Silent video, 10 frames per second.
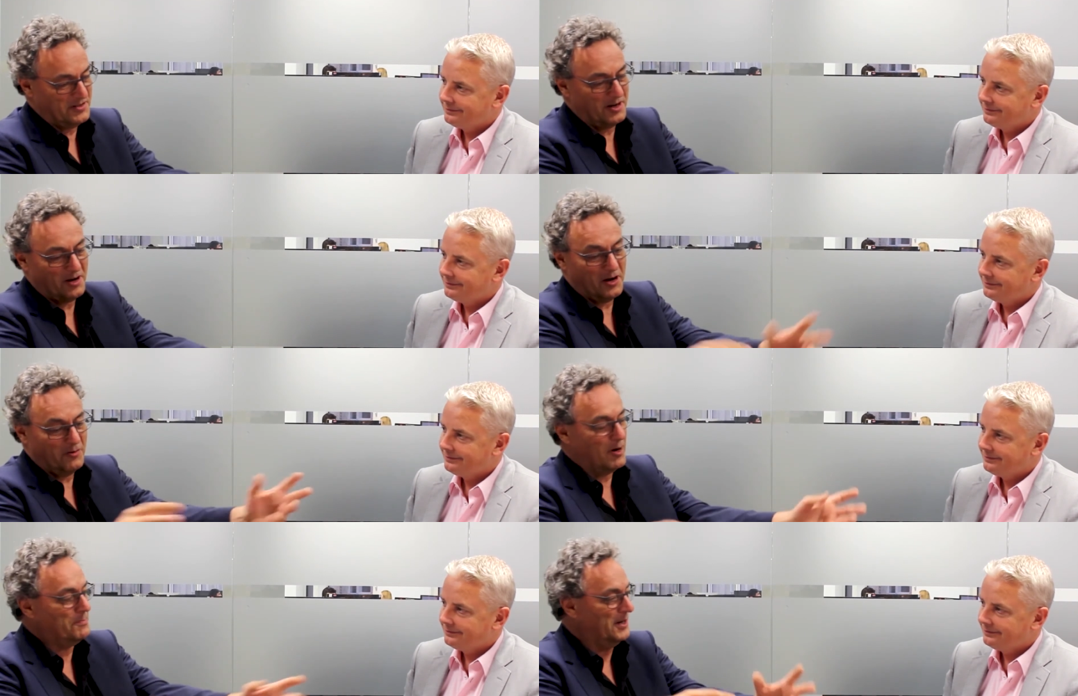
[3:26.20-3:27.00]
Speaker 1: that are
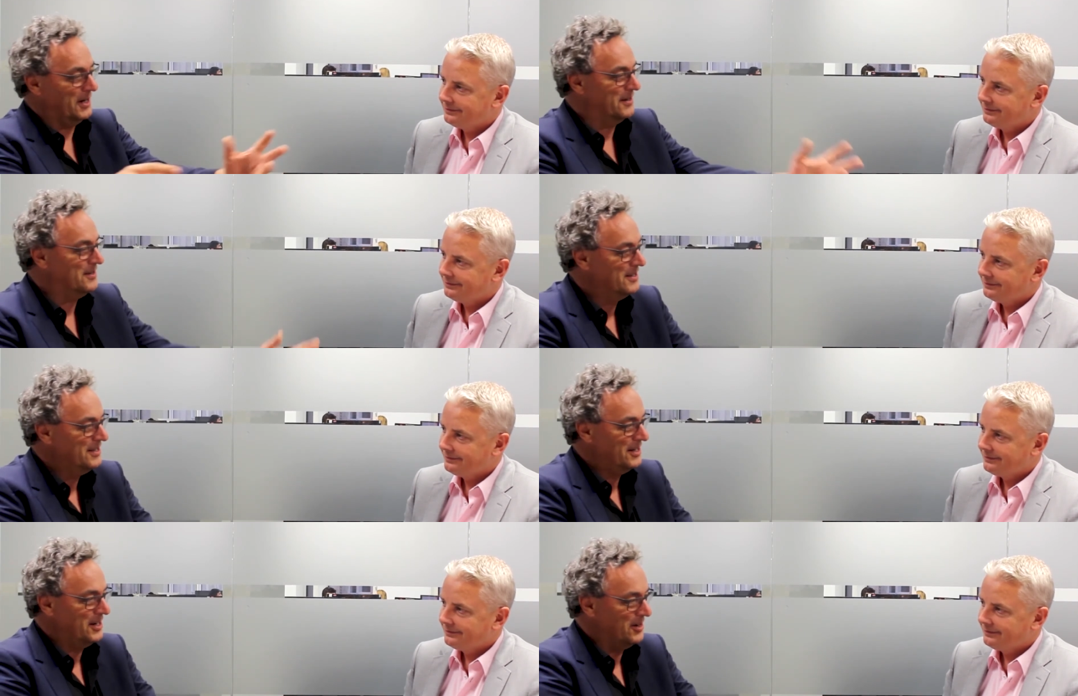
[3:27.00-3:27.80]
erupting in,
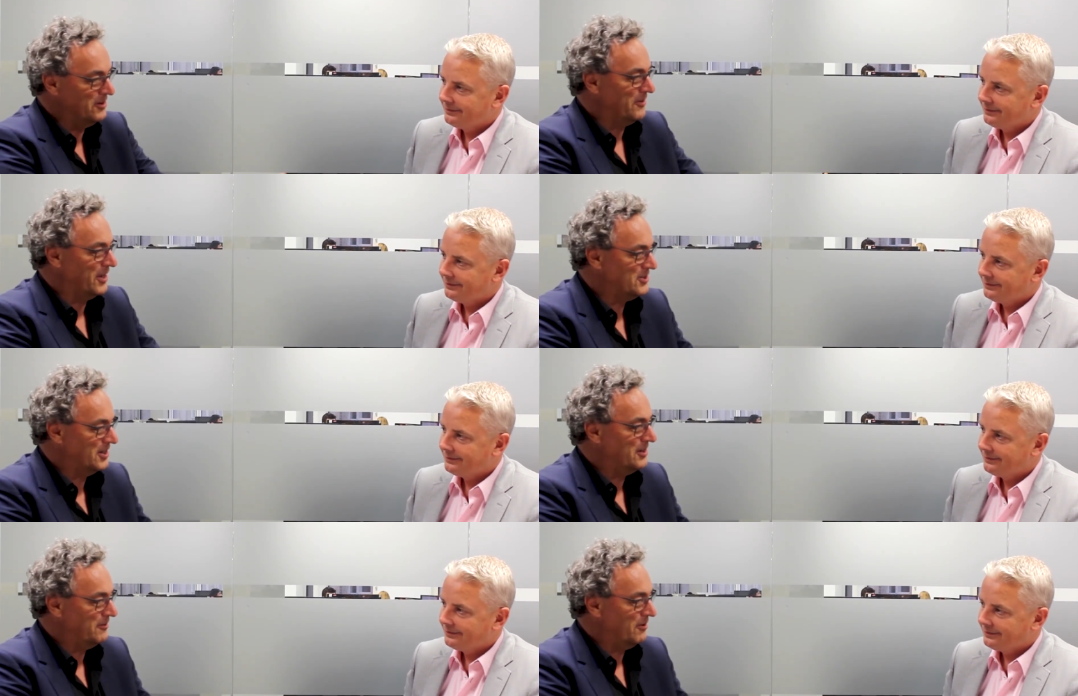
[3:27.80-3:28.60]
in innovation
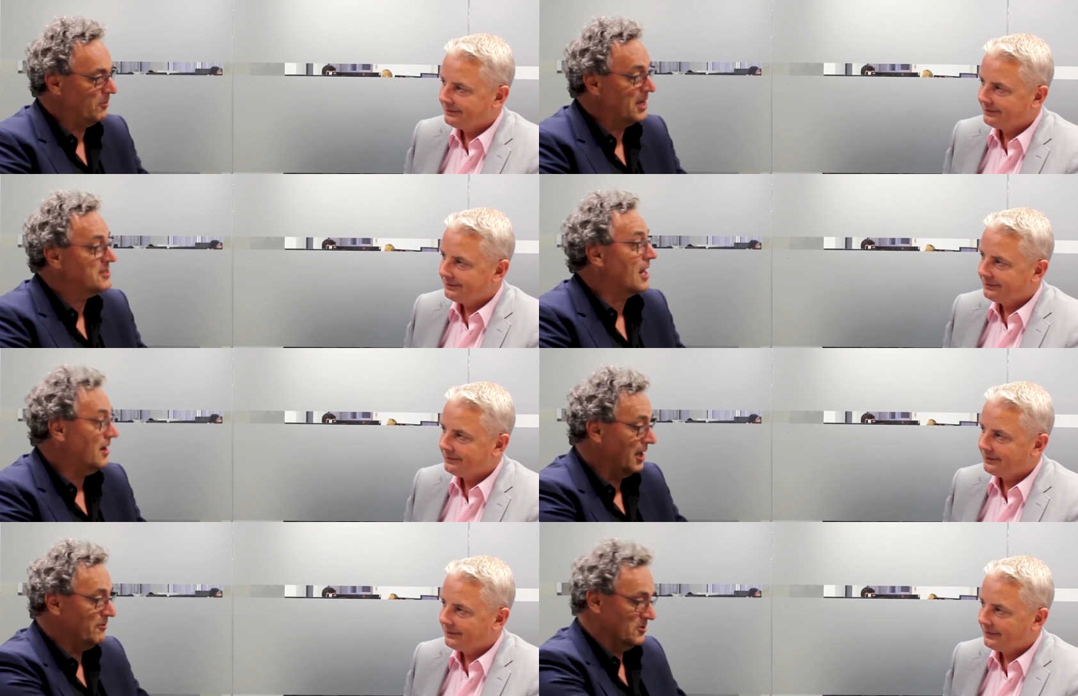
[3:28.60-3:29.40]
in different ways,
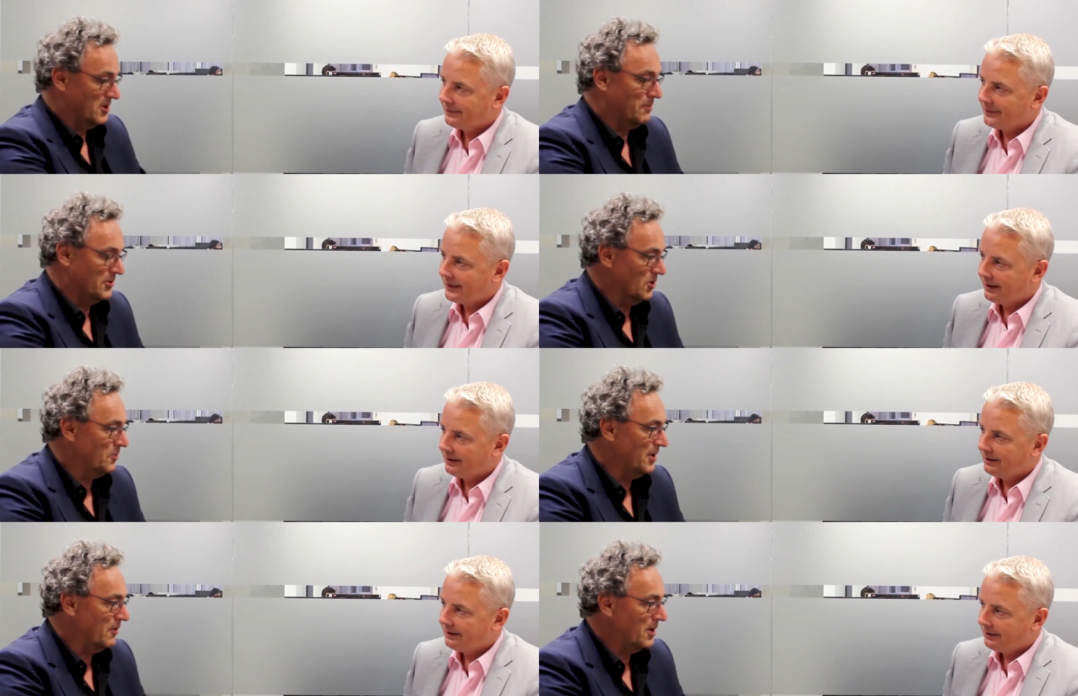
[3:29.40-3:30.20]
unlike, for example,
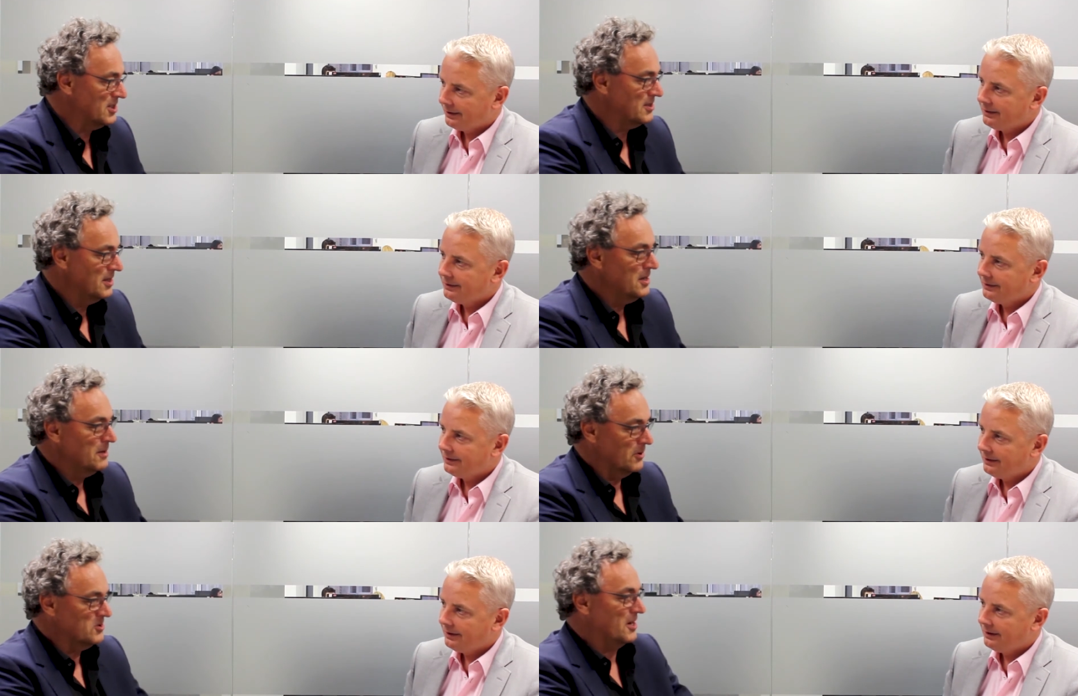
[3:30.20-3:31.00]
Germany, where it's
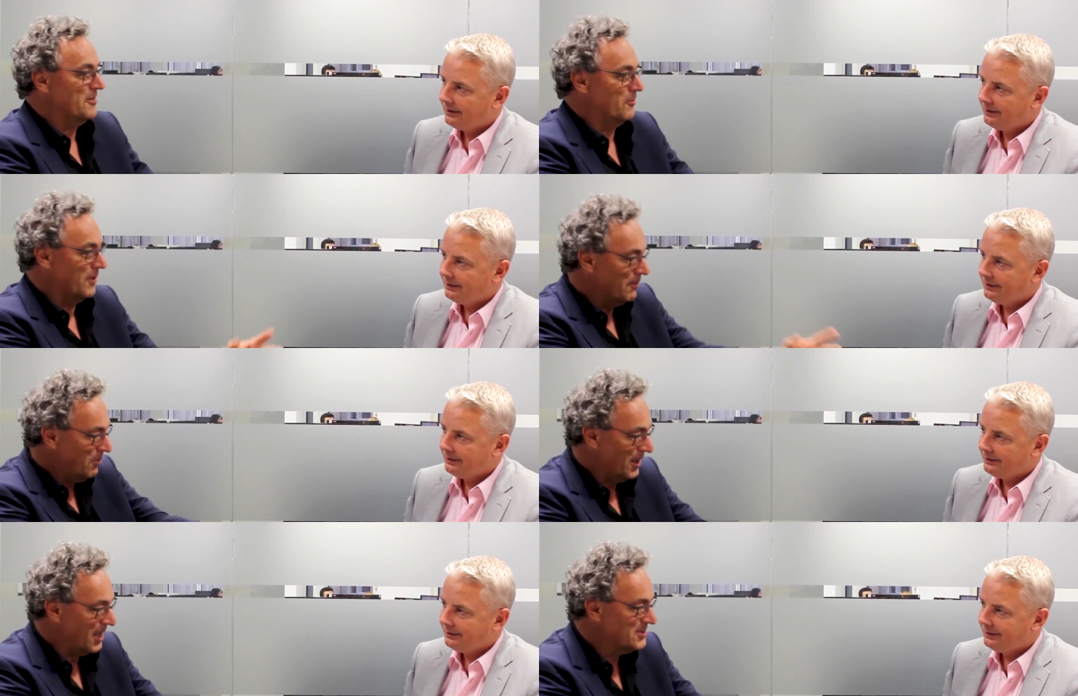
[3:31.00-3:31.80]
mostly either one
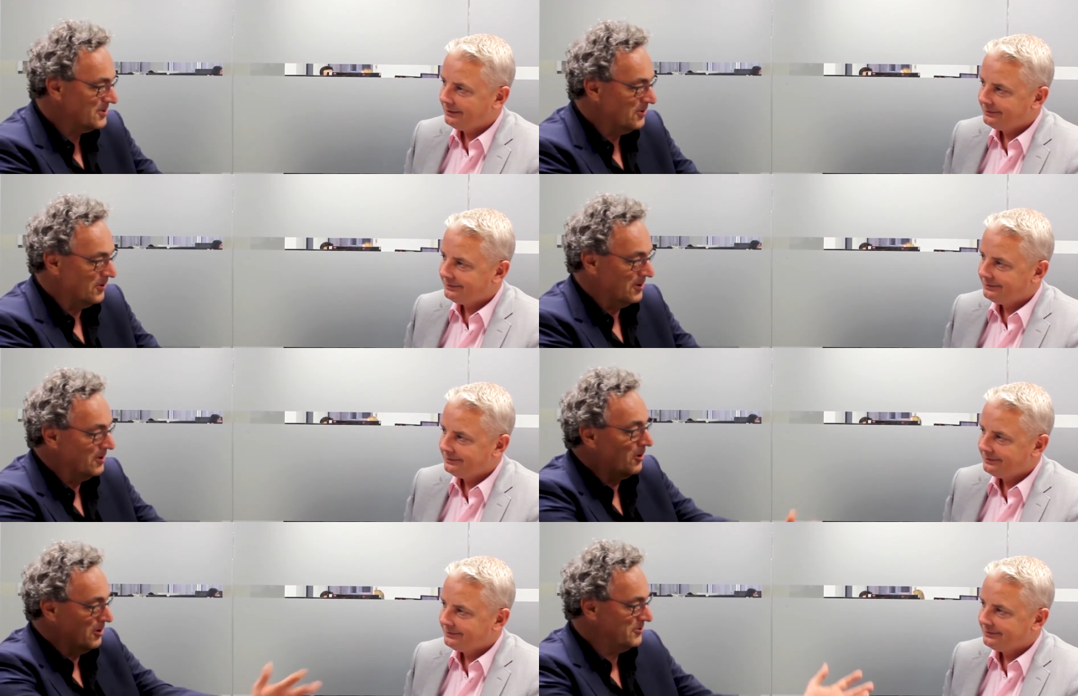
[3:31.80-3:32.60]
place or
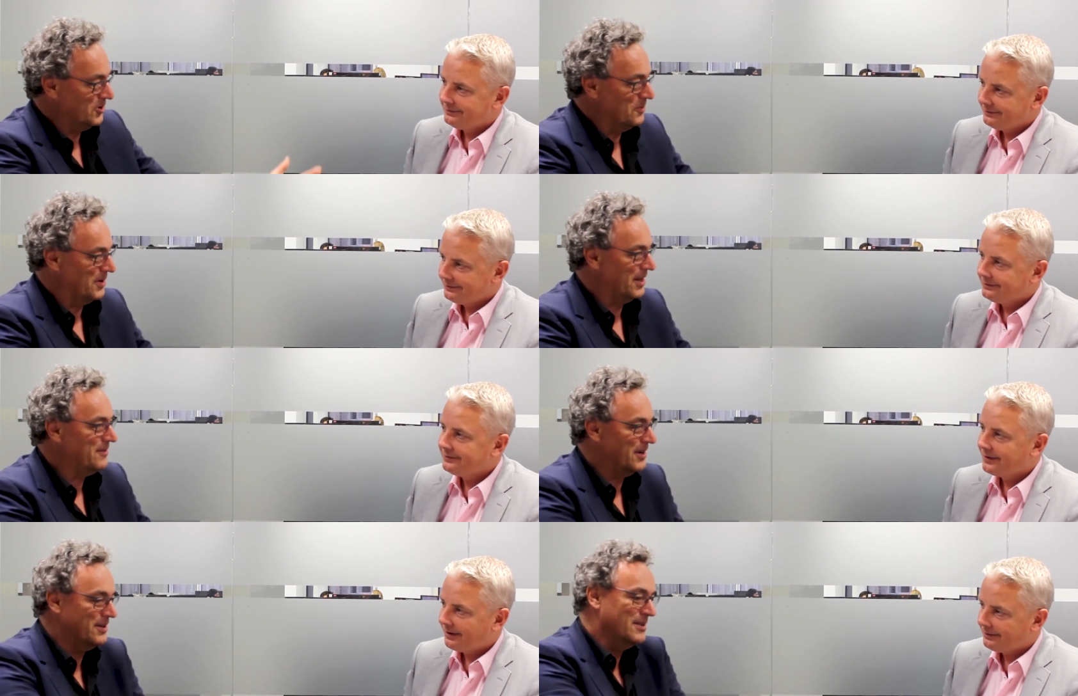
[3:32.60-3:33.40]
all of Germany.
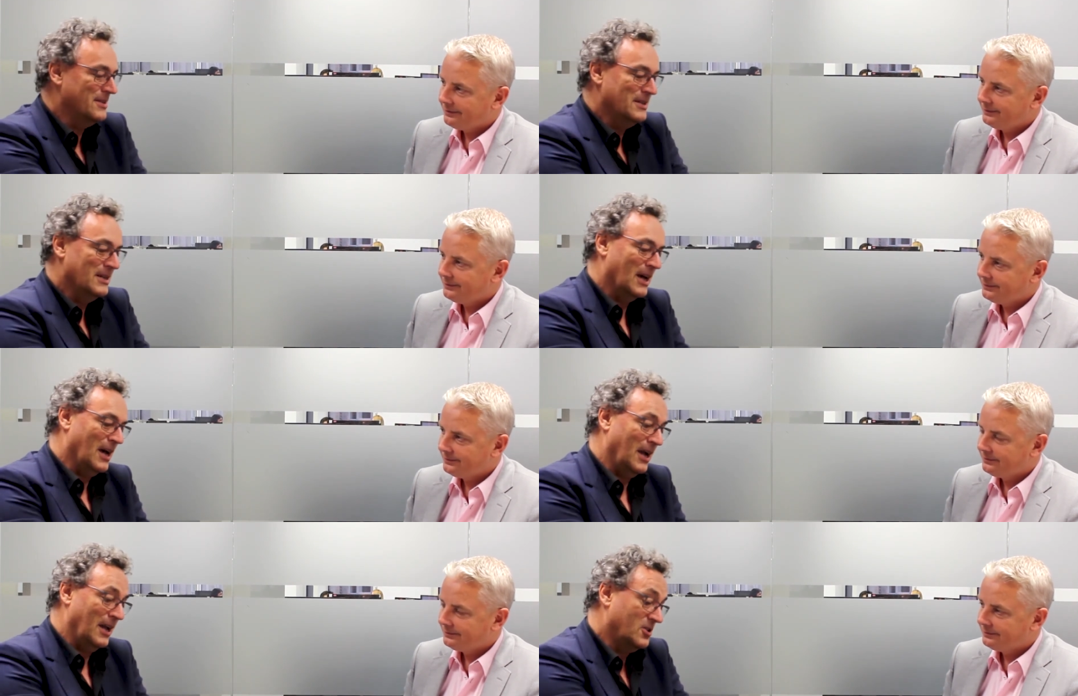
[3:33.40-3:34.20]
Right?
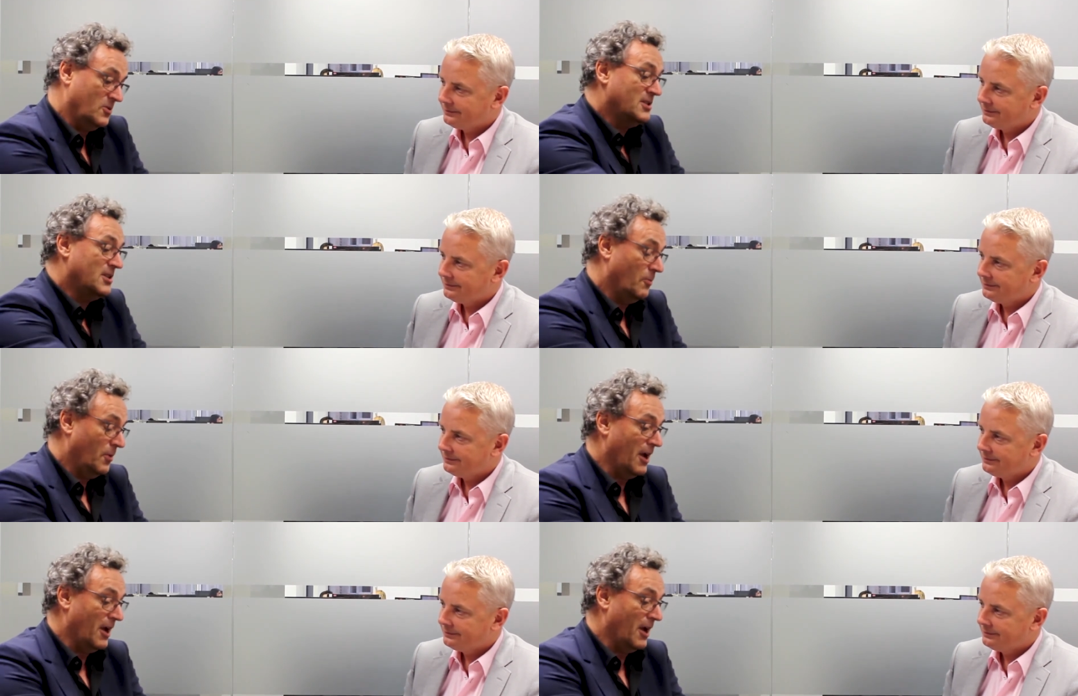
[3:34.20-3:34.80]
Uh, in Switzerland, we